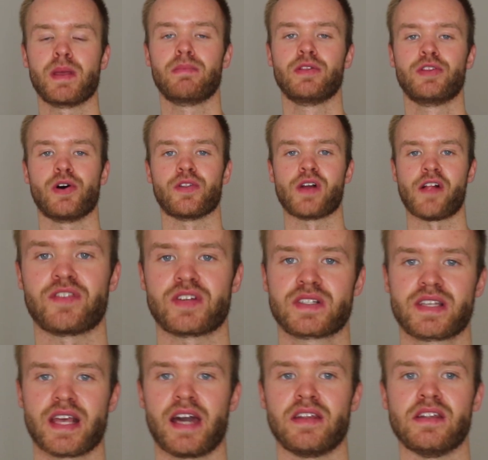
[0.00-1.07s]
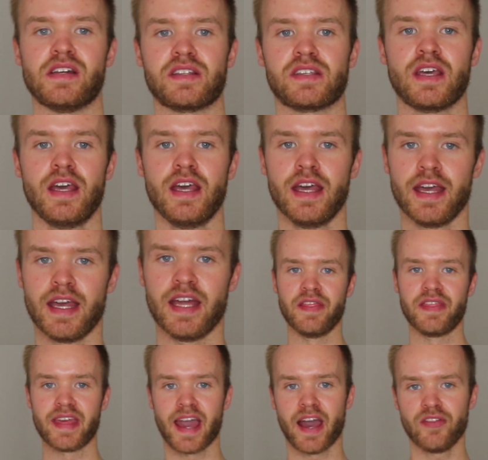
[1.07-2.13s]
of people don't understand it.
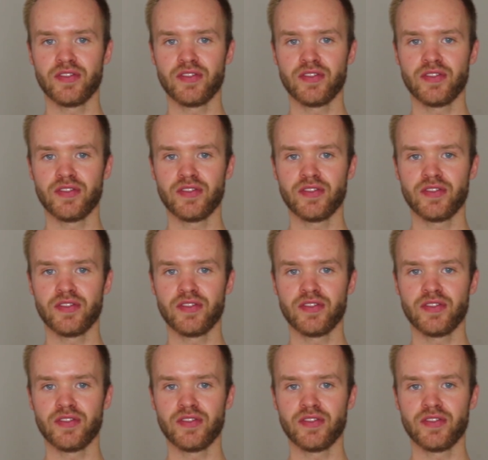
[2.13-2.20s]
In the